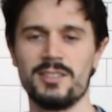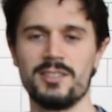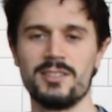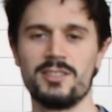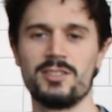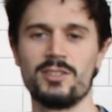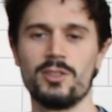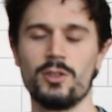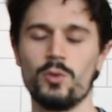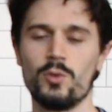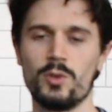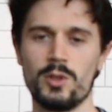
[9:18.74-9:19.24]

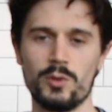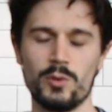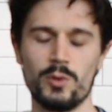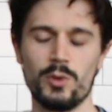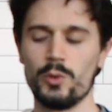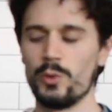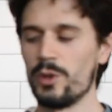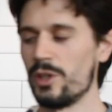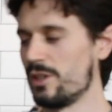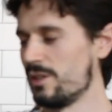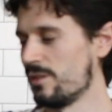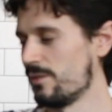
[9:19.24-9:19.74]
So while we're
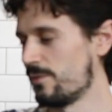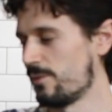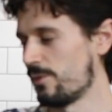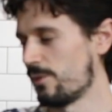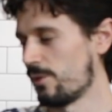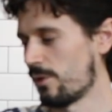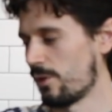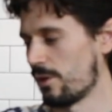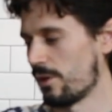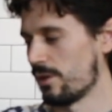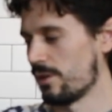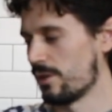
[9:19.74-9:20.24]
waiting for
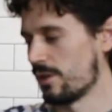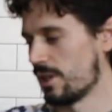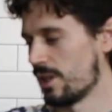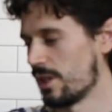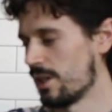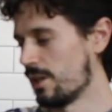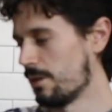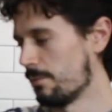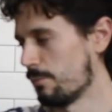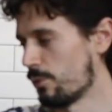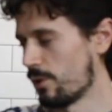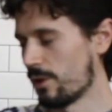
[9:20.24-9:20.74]
our
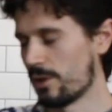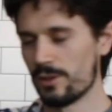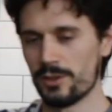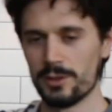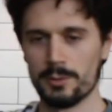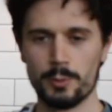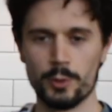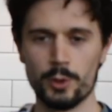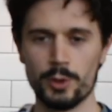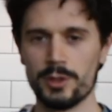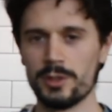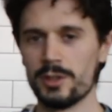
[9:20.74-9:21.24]
water to
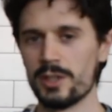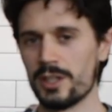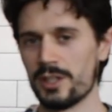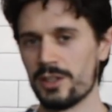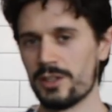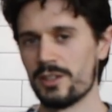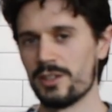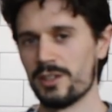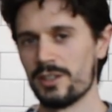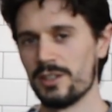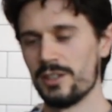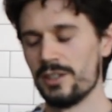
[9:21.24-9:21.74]
boil, I
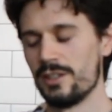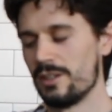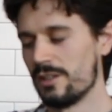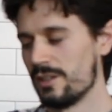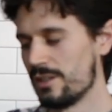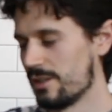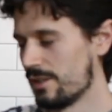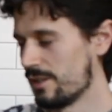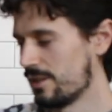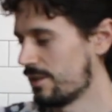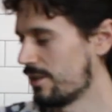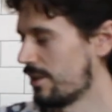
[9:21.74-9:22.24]
thought
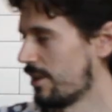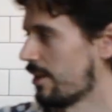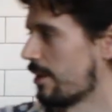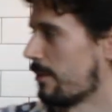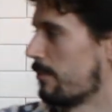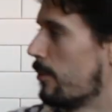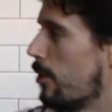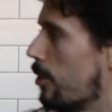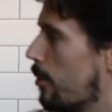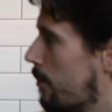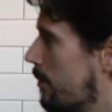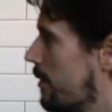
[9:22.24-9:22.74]
I'd take a
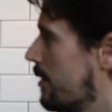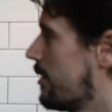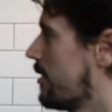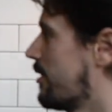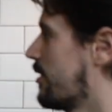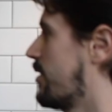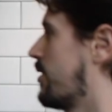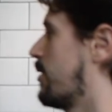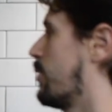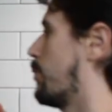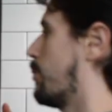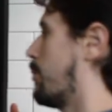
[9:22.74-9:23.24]
moment
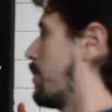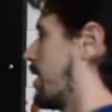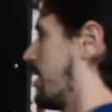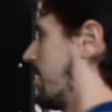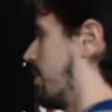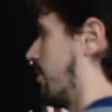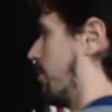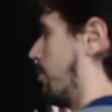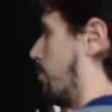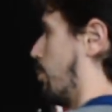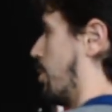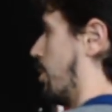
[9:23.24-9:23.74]
just to remind
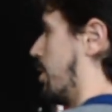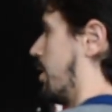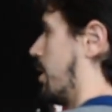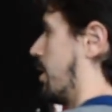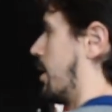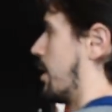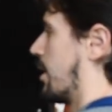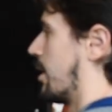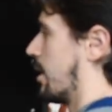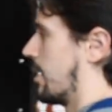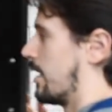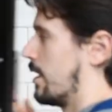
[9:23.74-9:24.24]
everybody
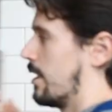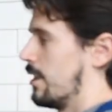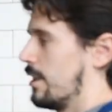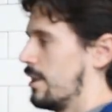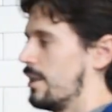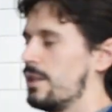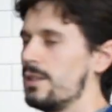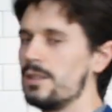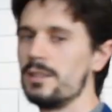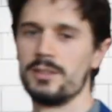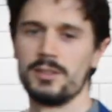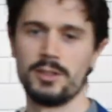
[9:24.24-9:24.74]

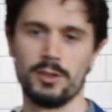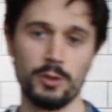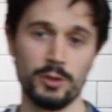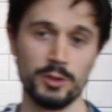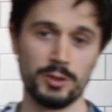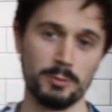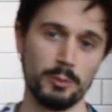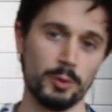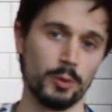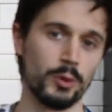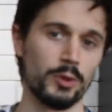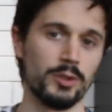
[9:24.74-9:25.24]
it's always
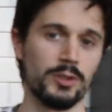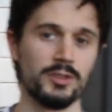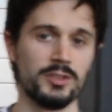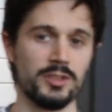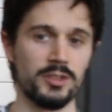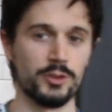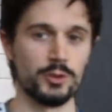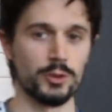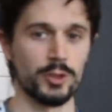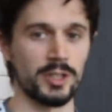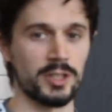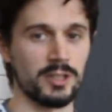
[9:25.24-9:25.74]
important to
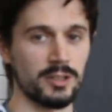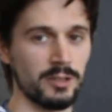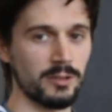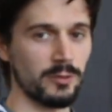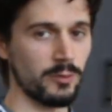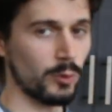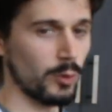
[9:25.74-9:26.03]
drink enough